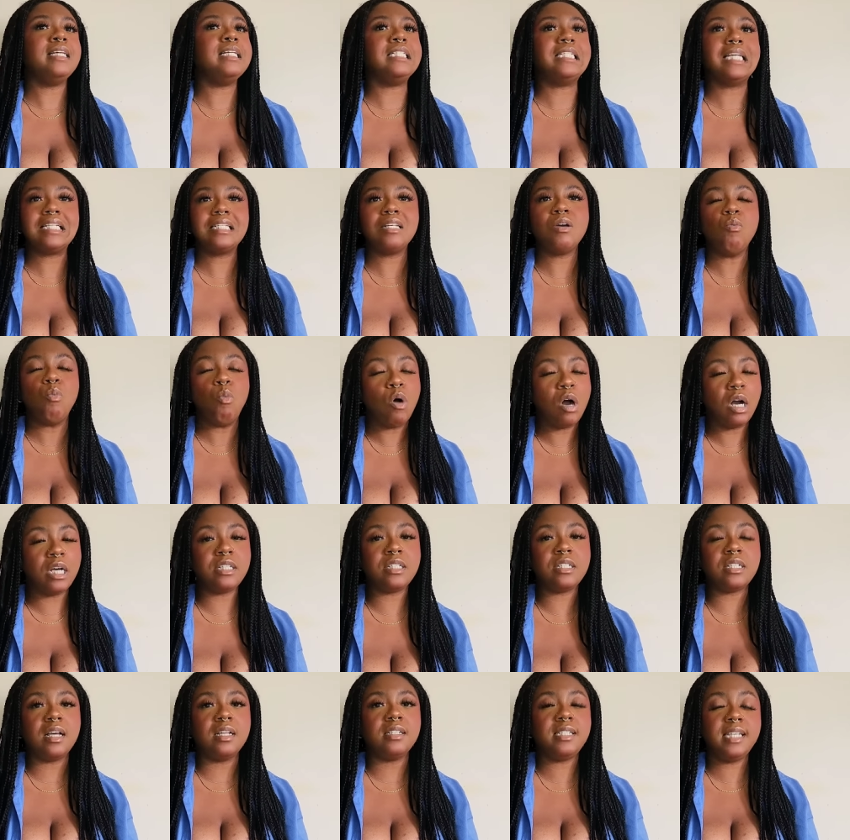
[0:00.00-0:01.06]
doesn't
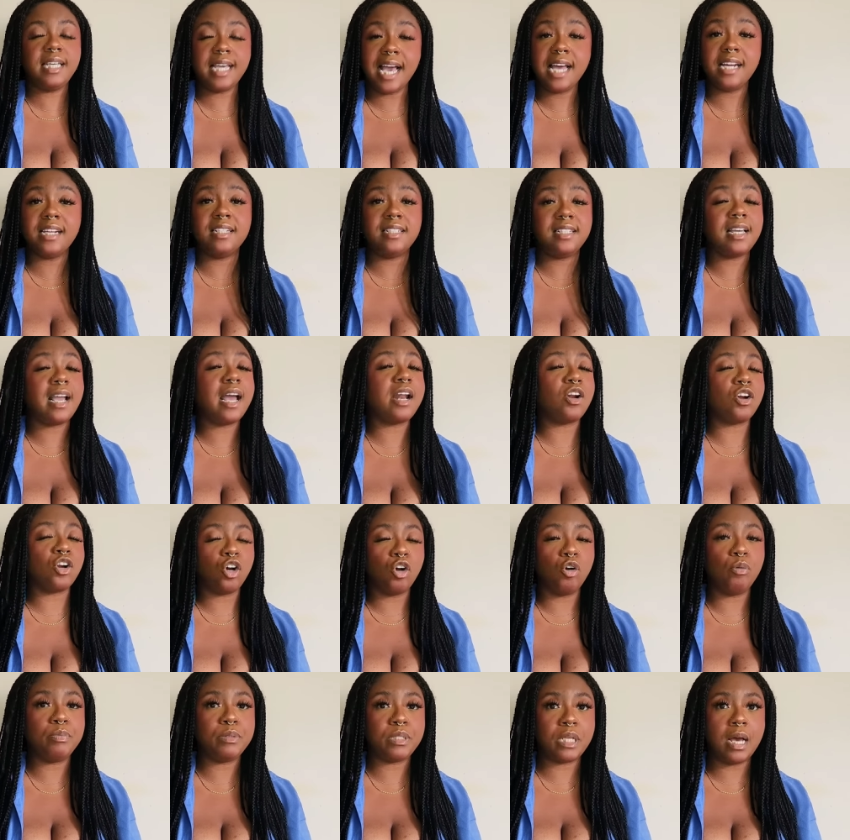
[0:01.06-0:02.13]
want Tiana to get her
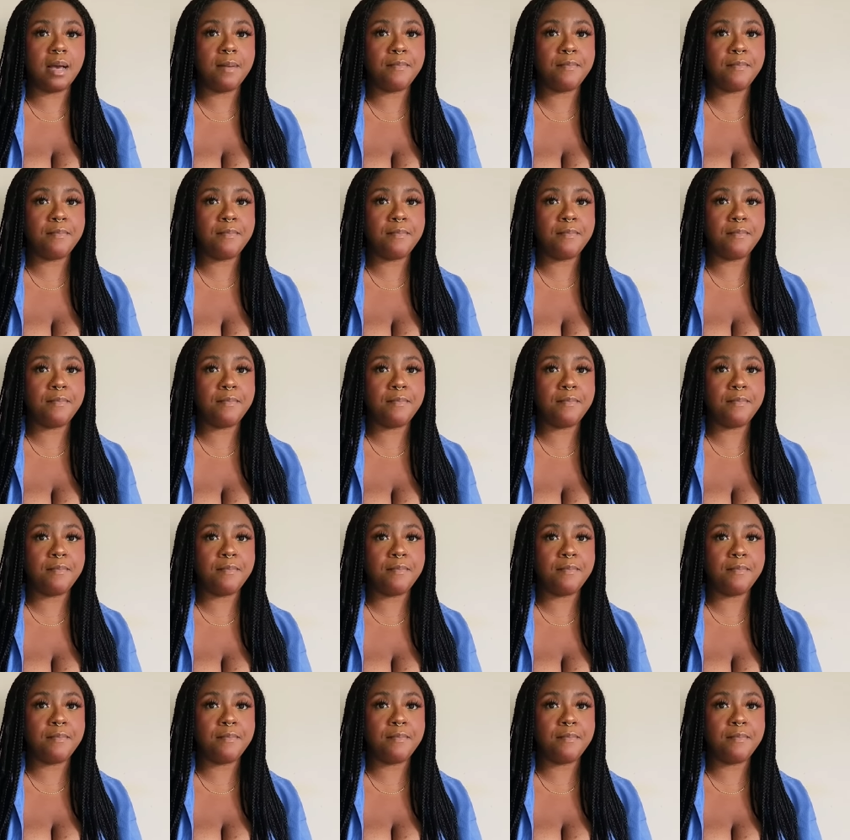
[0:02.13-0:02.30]
hopes up.